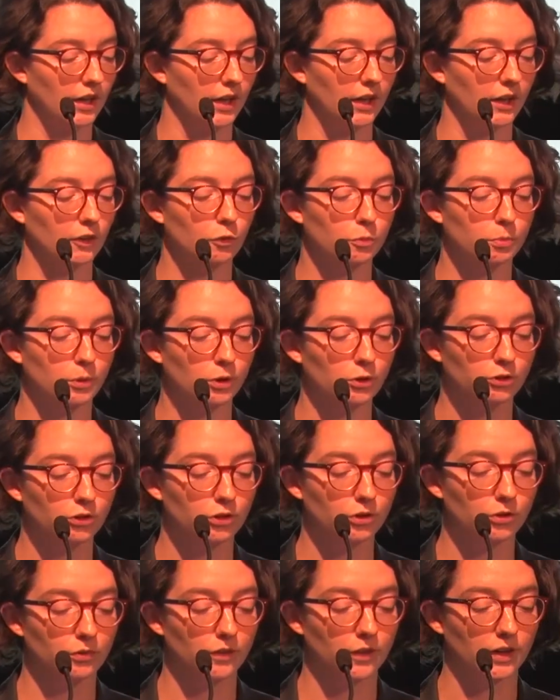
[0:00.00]
exposure
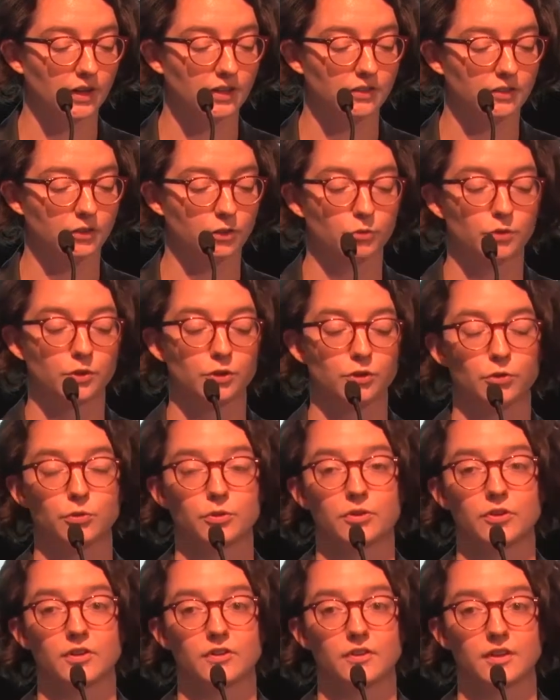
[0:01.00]
to risk
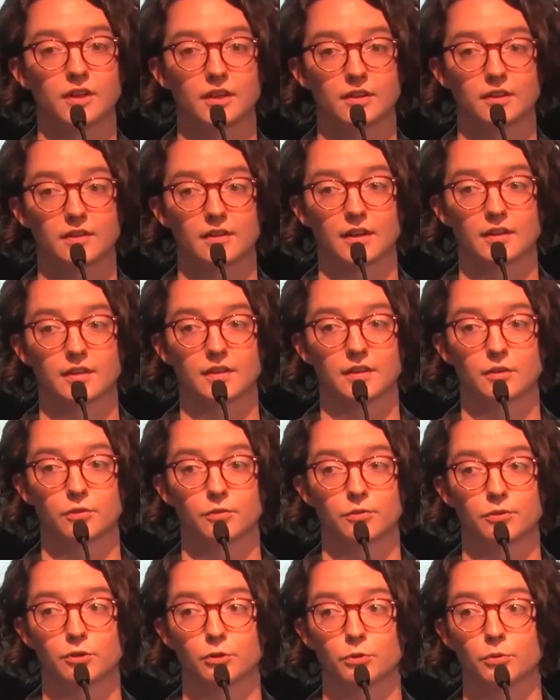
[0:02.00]
reduces the
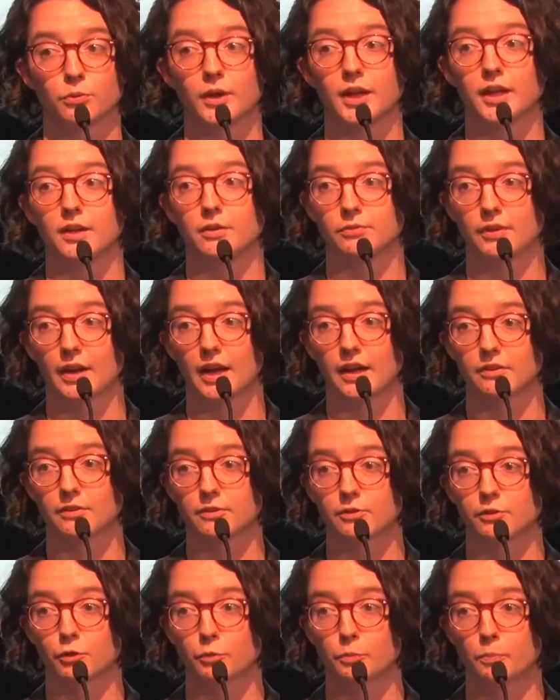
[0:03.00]
incentive to
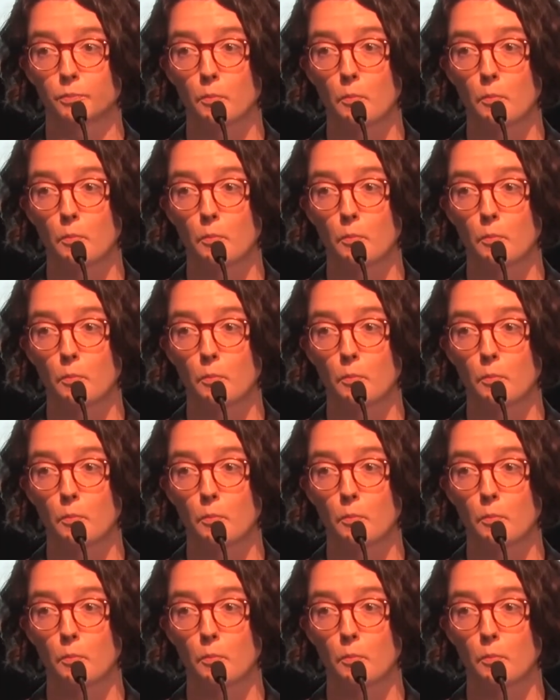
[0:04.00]
invest.